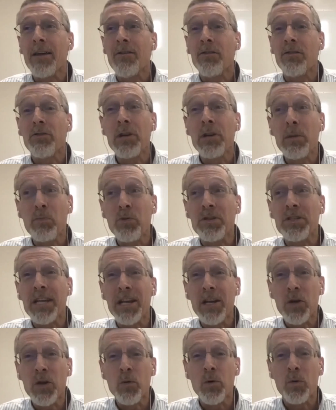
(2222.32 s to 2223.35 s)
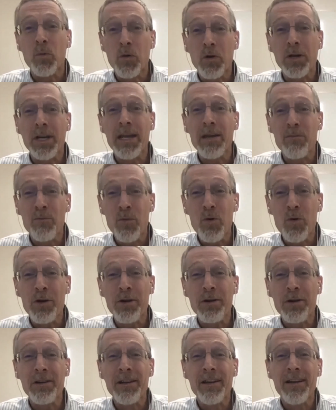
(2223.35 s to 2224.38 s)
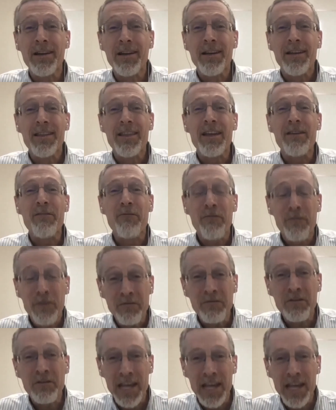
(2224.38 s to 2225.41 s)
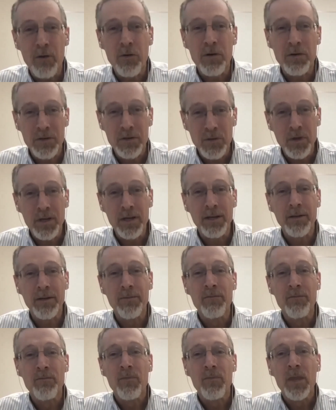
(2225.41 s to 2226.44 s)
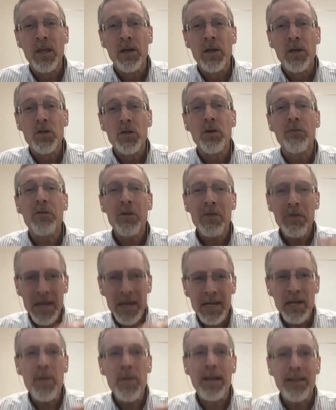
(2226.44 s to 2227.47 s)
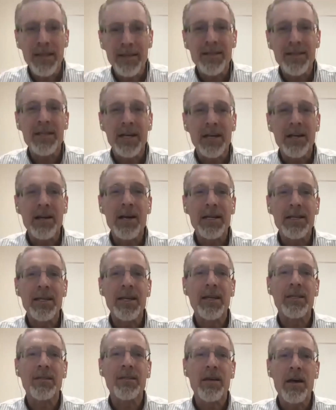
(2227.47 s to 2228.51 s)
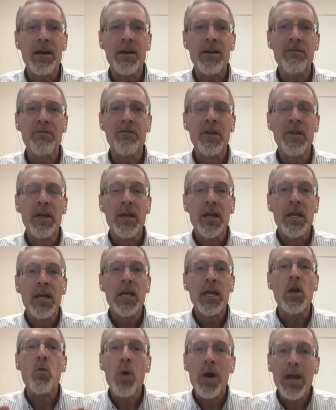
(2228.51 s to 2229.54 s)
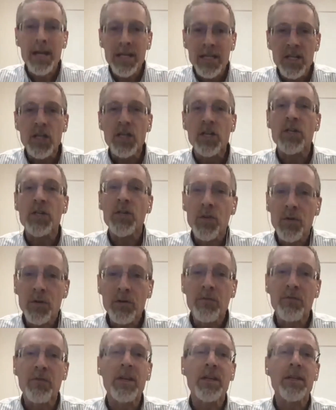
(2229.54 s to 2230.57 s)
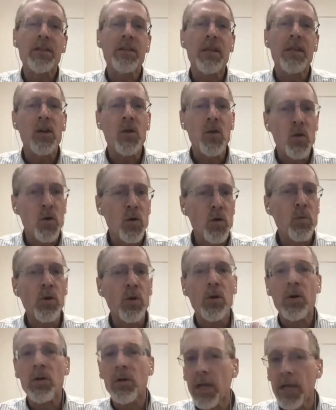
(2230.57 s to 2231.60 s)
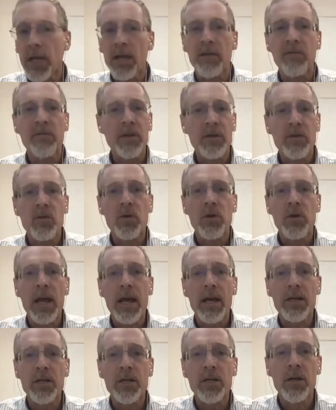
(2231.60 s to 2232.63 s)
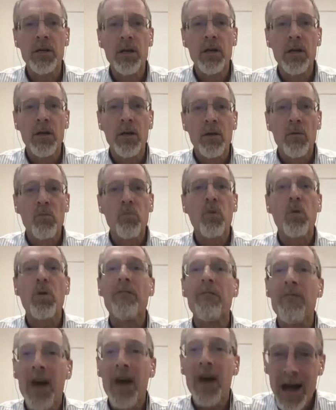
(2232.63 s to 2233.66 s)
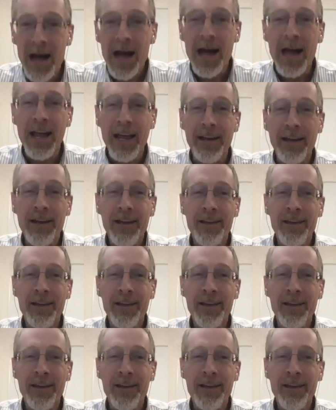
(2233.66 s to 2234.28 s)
30% who were working more than 50 hours a week. Okay. So if you think about this in the context of what is the service that Uber, Lyft, and Doordash provide?